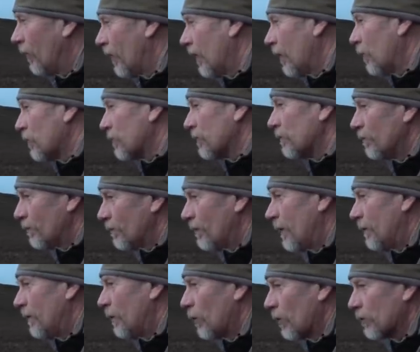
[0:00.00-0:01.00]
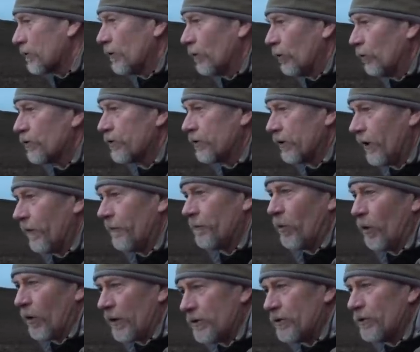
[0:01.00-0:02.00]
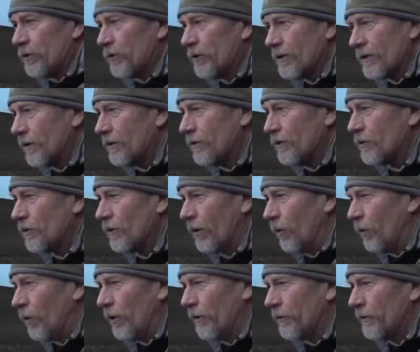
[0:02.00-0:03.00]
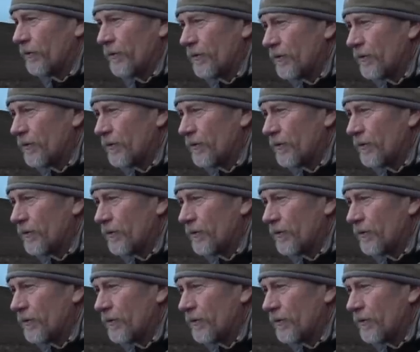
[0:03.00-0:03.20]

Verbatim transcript: all right wasn't maybe it wasn't unsafe but it's just it's just not worth